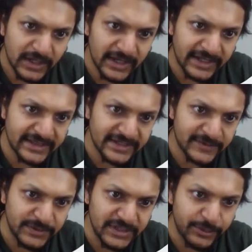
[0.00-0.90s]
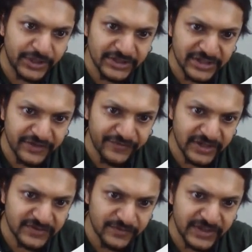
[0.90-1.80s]
like this be the potential
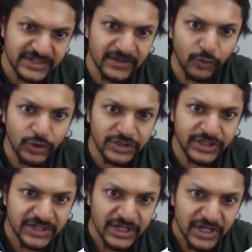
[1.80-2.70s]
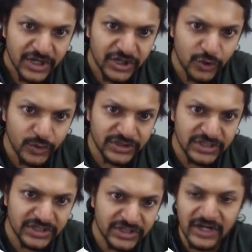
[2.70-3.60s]
difference, V is the voltage, Q is the
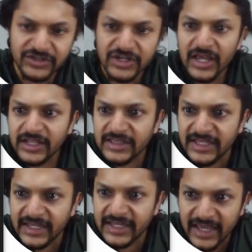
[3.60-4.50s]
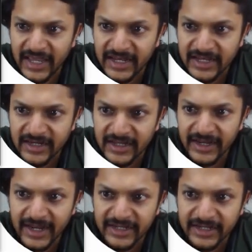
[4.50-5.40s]
charge, the gain in
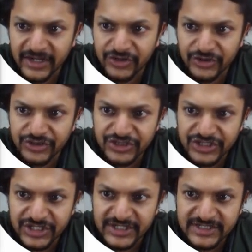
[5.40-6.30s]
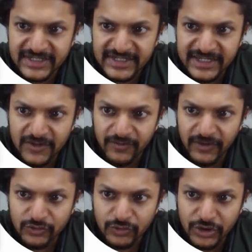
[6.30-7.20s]
kinetic energy is
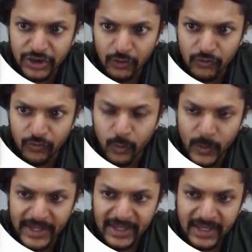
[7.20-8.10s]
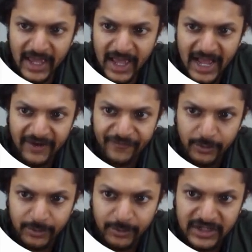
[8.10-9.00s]
equal to QV. And
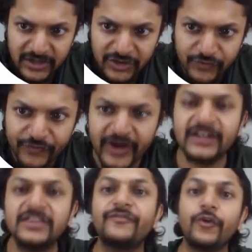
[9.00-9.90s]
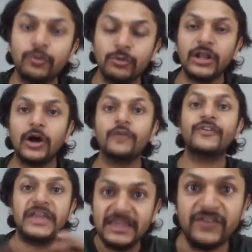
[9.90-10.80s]
from here you find the formula of
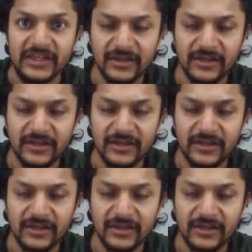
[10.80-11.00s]
EV,